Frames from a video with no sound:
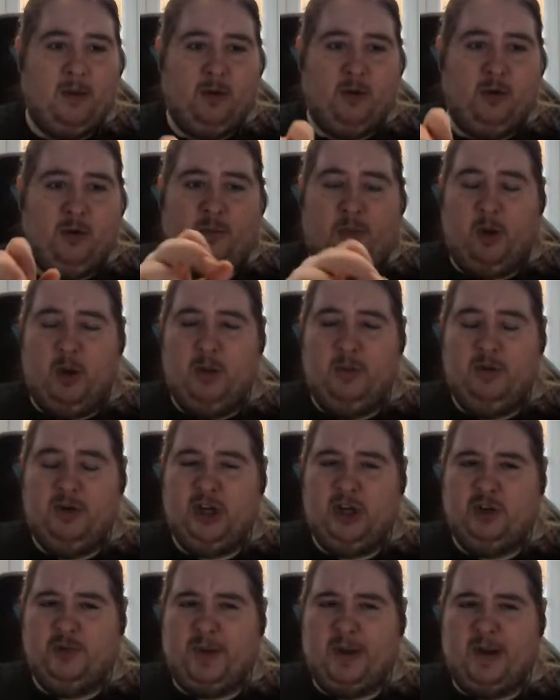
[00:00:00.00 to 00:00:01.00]
Paul and
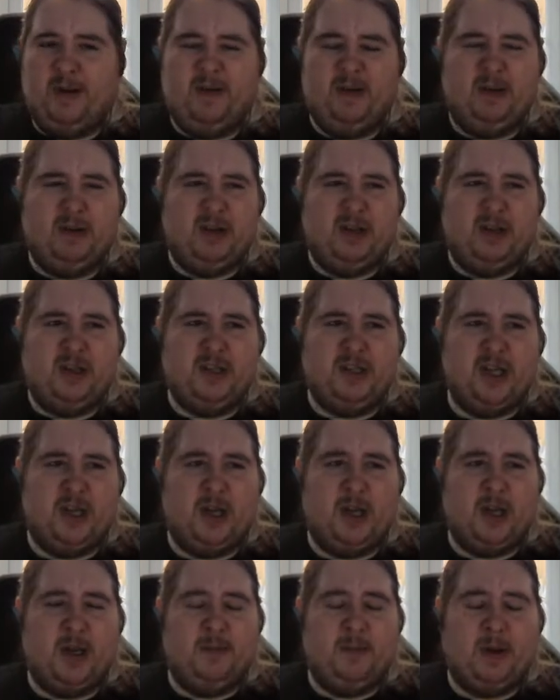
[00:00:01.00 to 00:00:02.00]
Michelle's Beer Reviews.
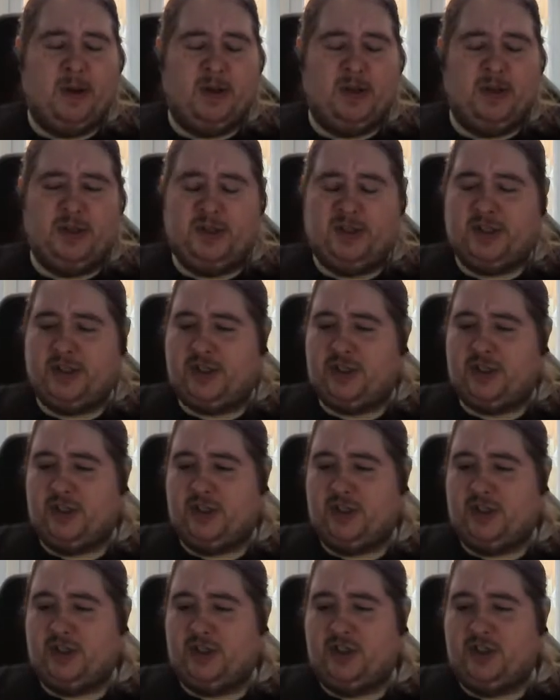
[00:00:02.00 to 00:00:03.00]
There's
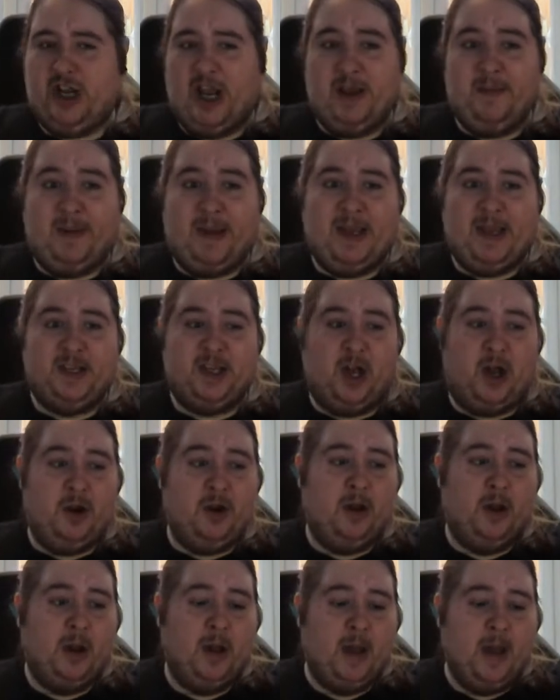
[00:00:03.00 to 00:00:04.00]
JB's
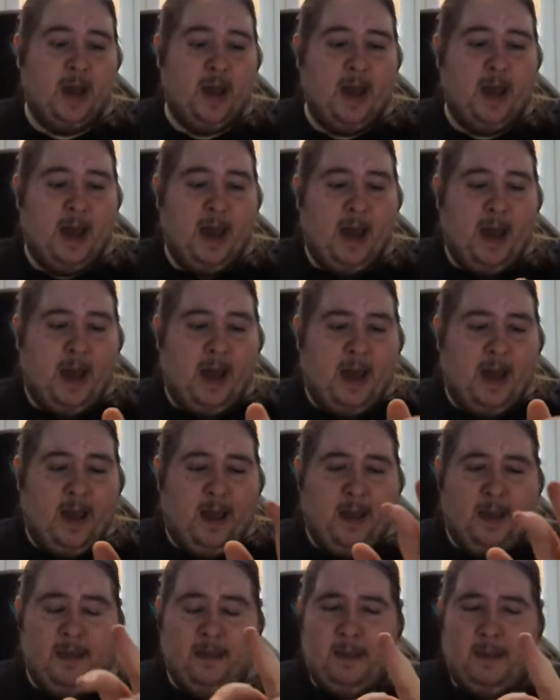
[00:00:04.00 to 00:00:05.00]
on.
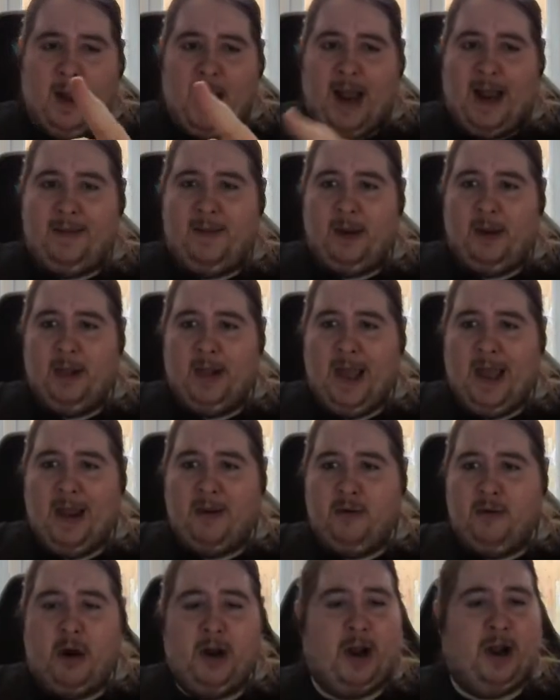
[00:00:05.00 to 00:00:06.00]
I'm on
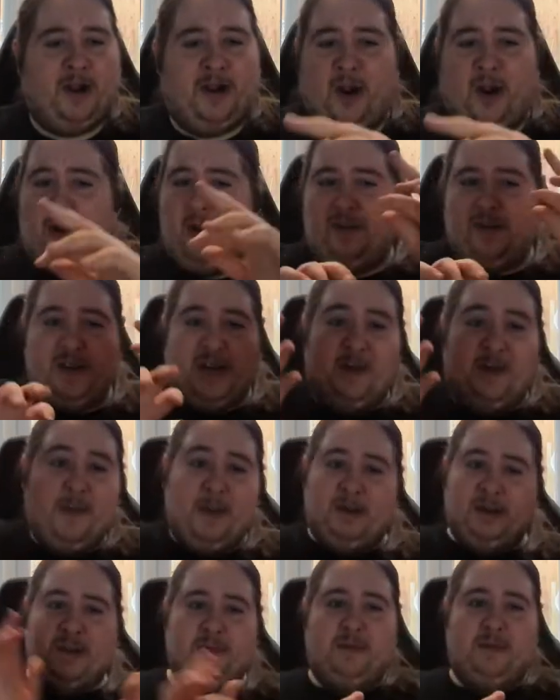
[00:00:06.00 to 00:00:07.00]
later on. I don't know if there's anybody
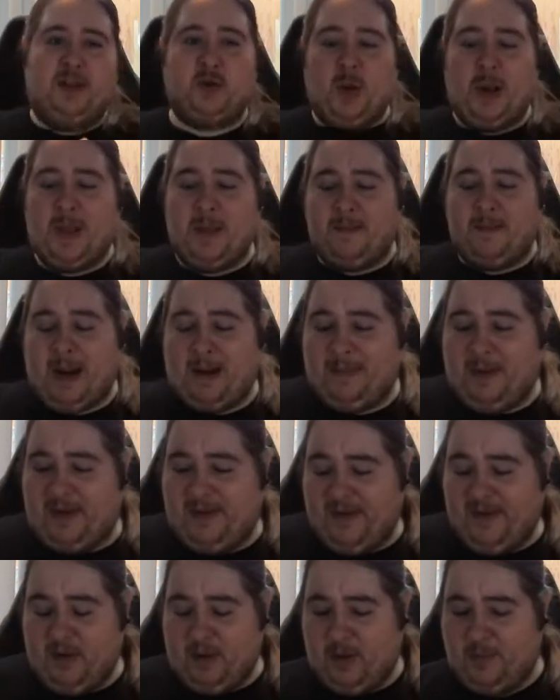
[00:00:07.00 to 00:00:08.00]
else in between. There might be a
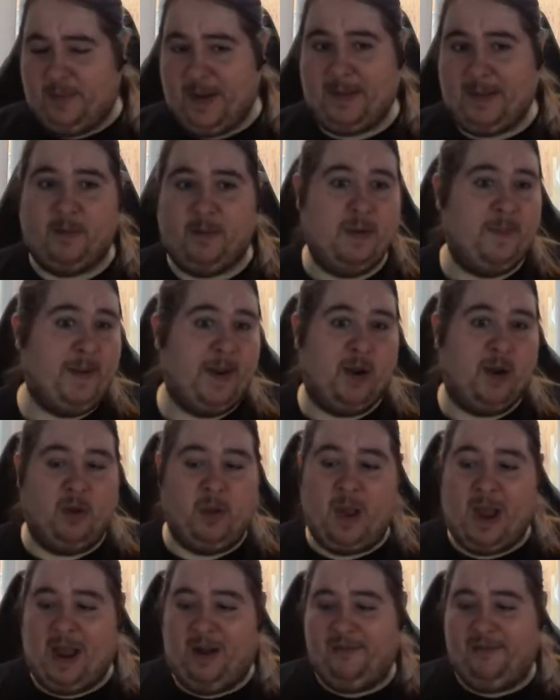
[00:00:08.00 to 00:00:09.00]
few other people, but it'd be a good
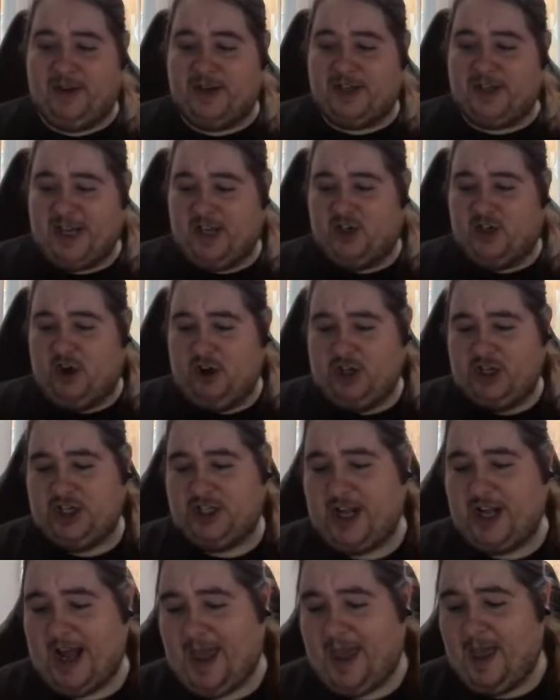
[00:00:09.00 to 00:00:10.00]
laugh. It's St. George's
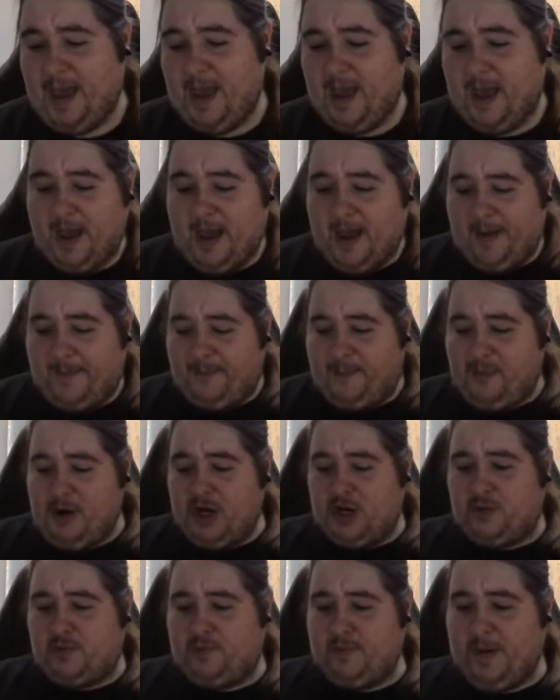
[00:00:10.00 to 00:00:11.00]
Day.
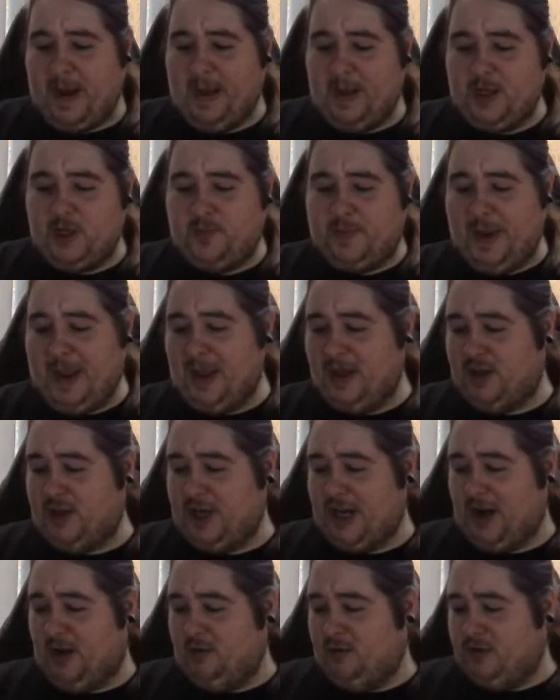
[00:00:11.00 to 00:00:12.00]
British English beers,
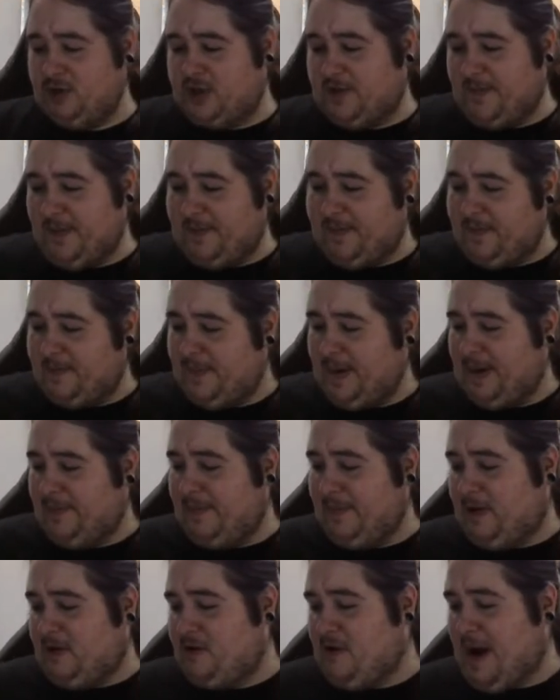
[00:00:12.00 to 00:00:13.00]
you know, just a bit of
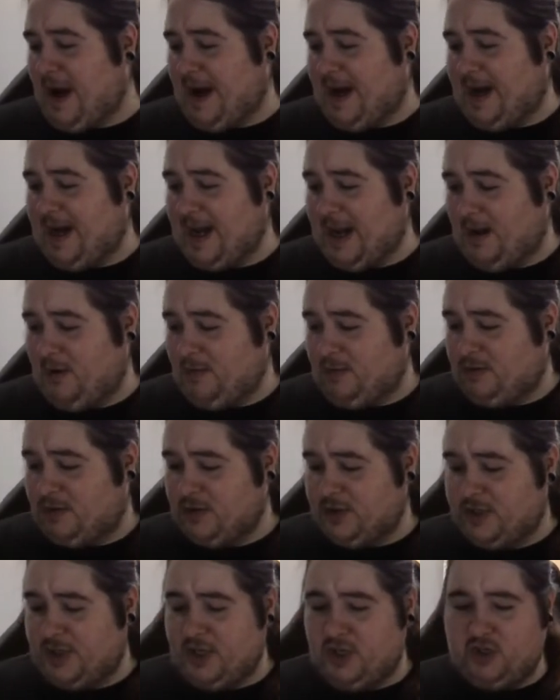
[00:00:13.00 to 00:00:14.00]
a crack, you know,
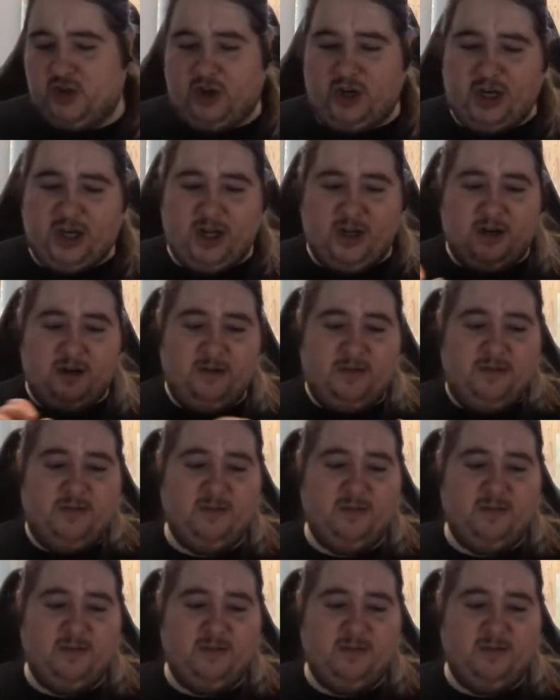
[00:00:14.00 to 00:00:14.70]
just enjoying